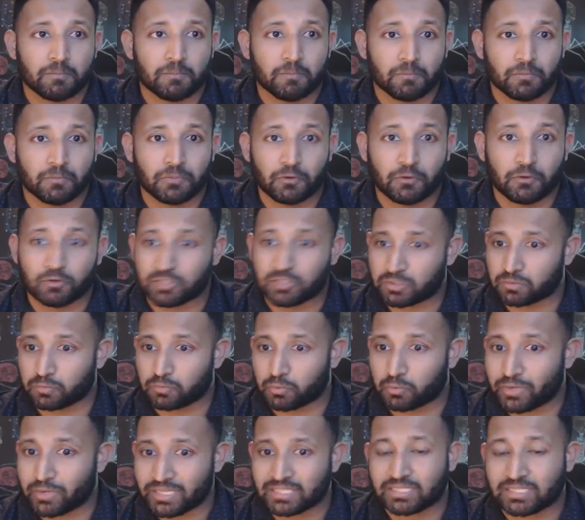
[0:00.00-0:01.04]
those
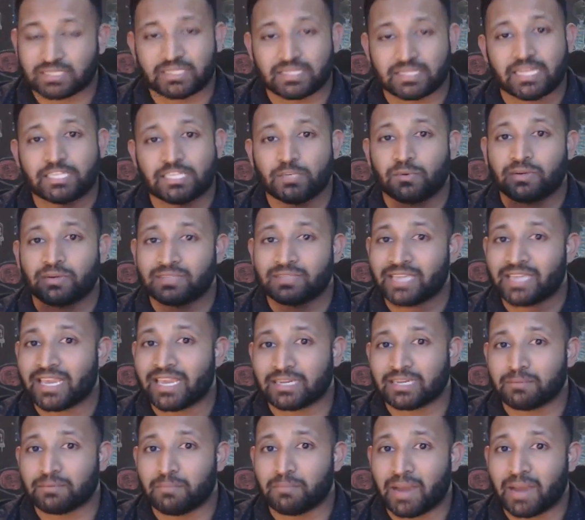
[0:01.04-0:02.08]
risks that you would have
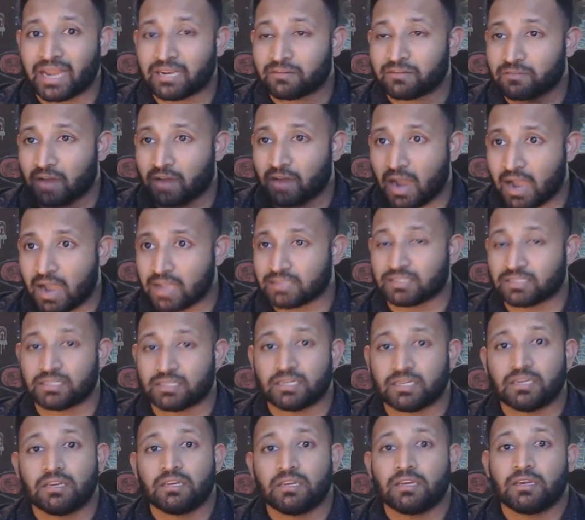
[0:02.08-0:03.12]
taken might have caused
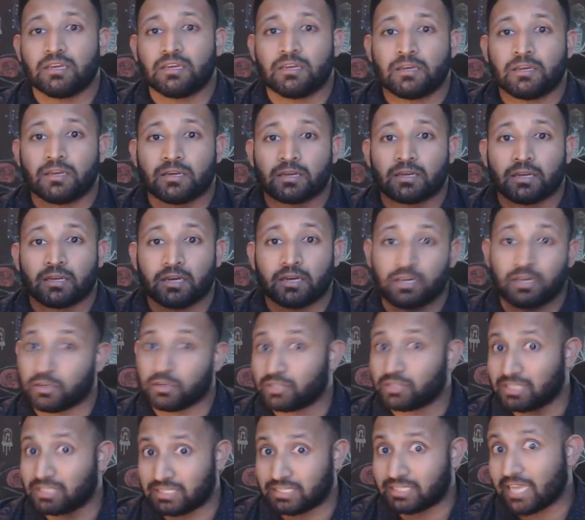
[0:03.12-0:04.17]
your
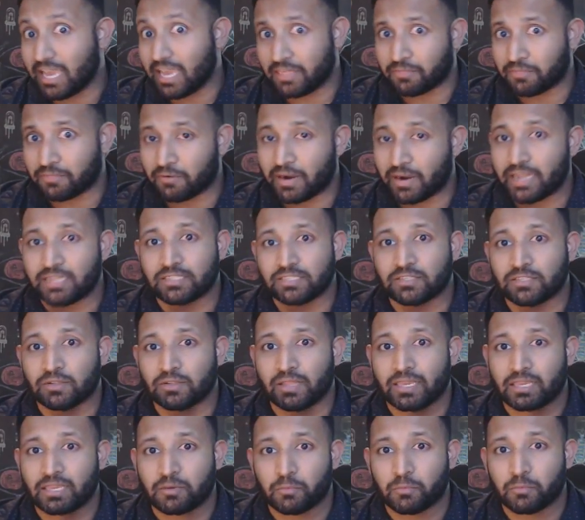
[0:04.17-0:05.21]
death, right? So
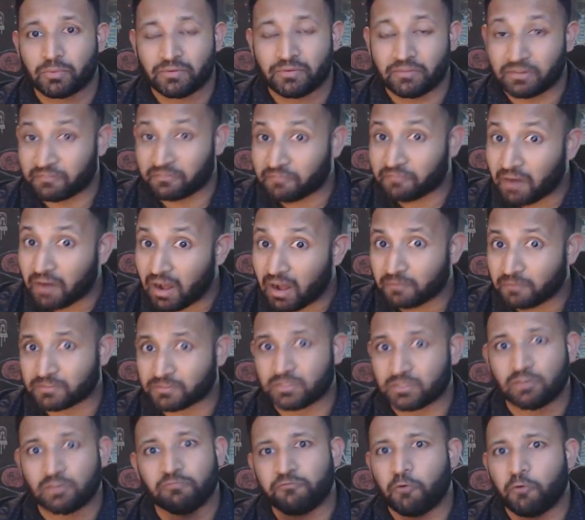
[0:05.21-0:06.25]
like we evolved
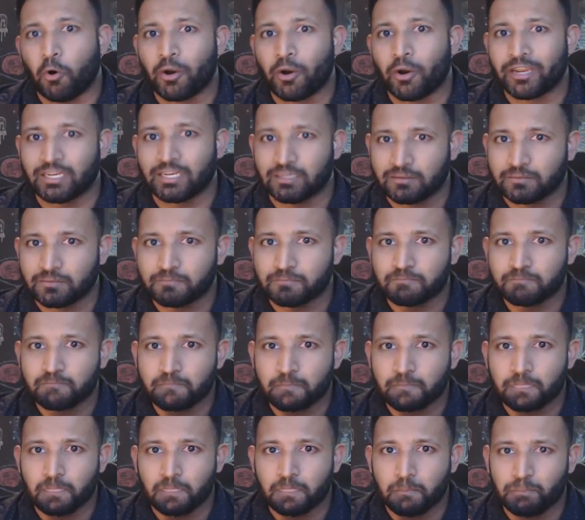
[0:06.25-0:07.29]
to avoid
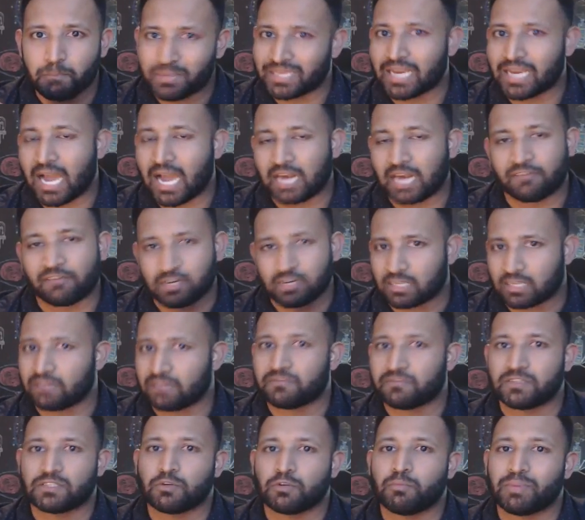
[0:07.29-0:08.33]
being out of our
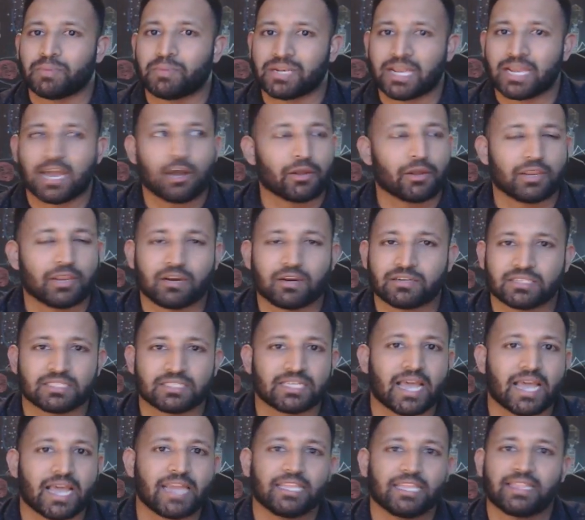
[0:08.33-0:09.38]
comfort zone. But now in our
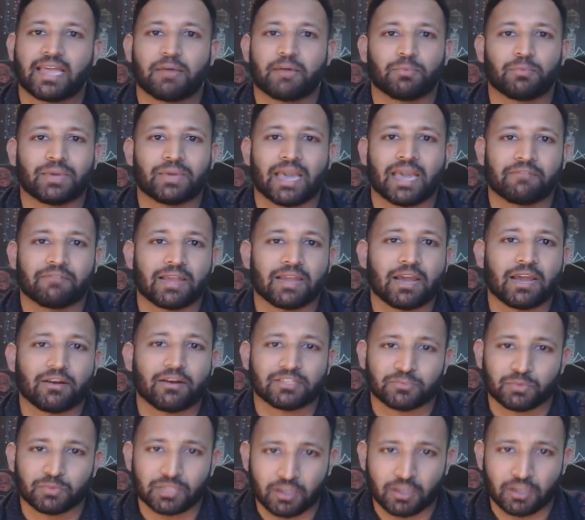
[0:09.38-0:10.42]
society that we have now,
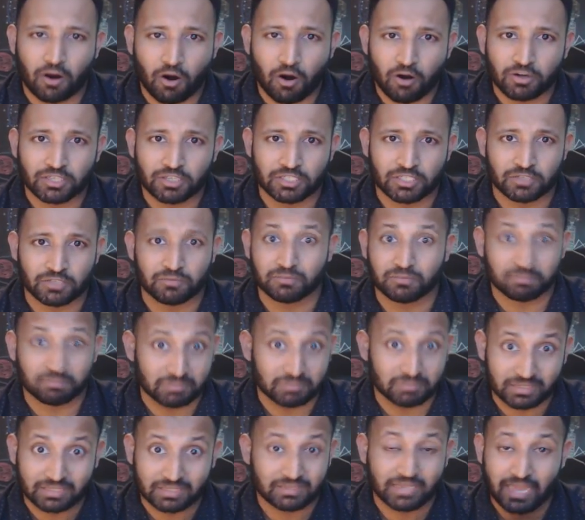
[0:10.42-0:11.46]
it's really hard to
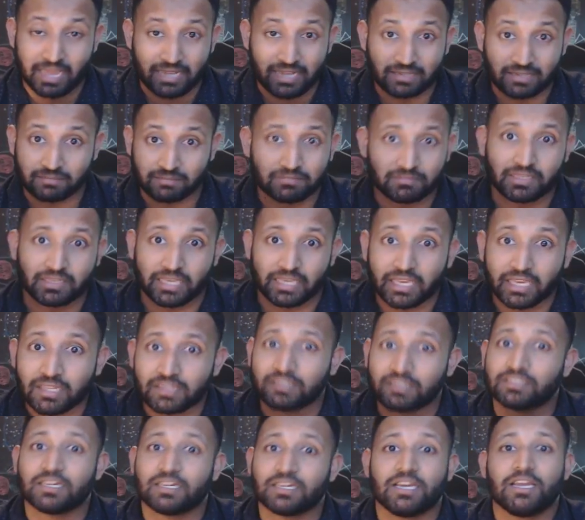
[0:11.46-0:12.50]
get
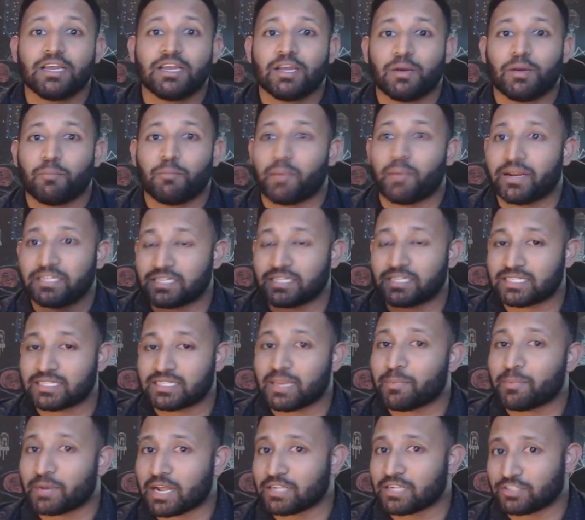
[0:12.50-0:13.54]
killed by just
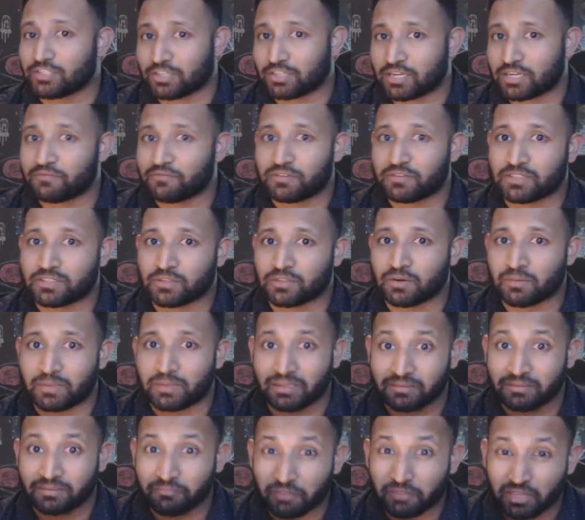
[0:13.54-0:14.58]
stepping out your comfort zone. I
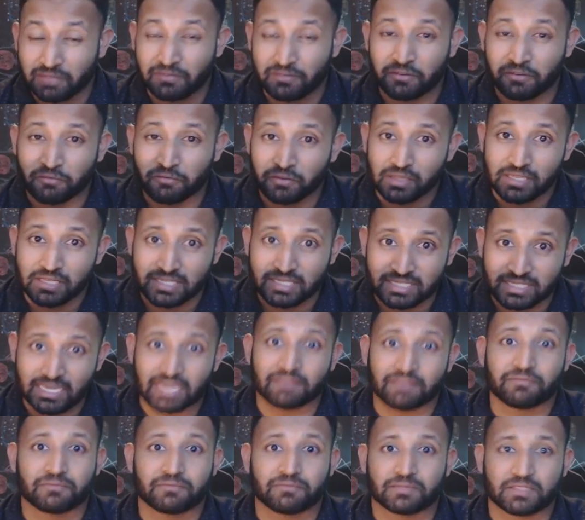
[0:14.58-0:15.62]
mean, we live in a really
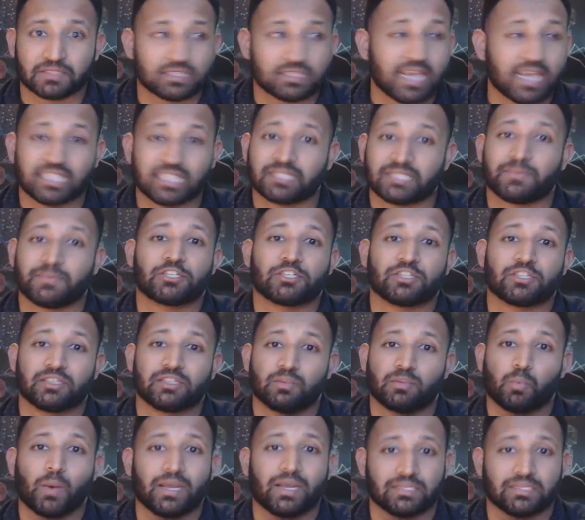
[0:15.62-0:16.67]
safe society, especially in the
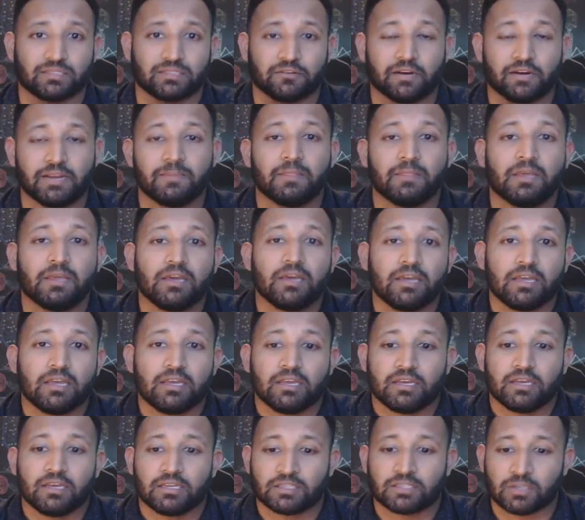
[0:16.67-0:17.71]
West, right?
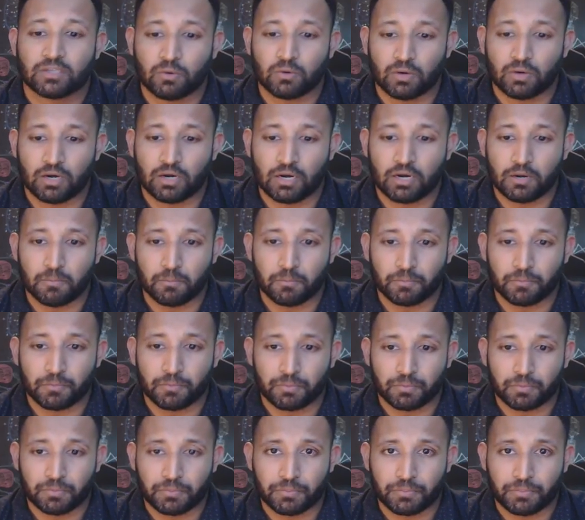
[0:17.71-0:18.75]
So
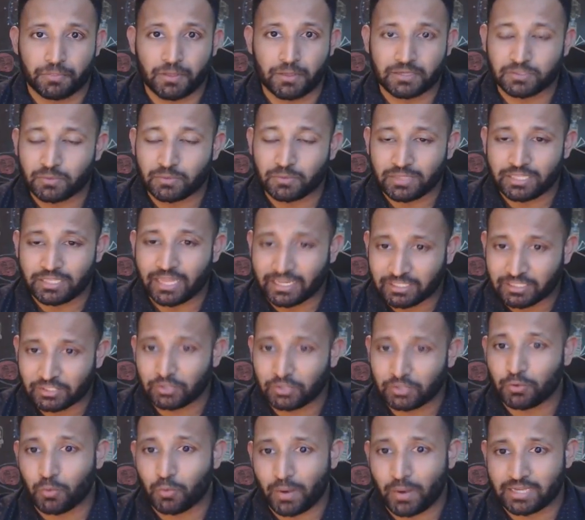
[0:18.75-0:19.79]
there's really like
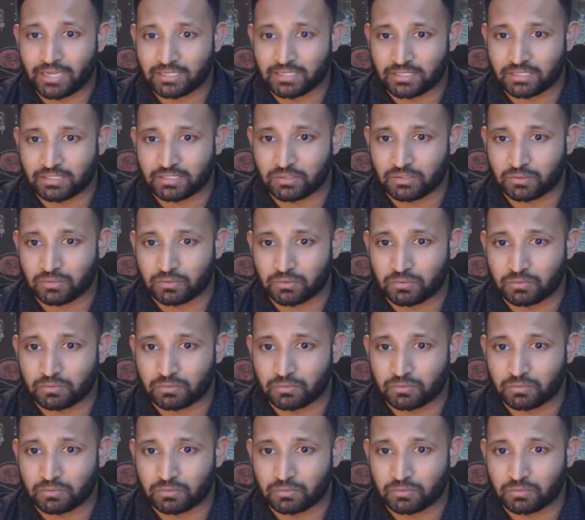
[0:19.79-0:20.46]
two ways to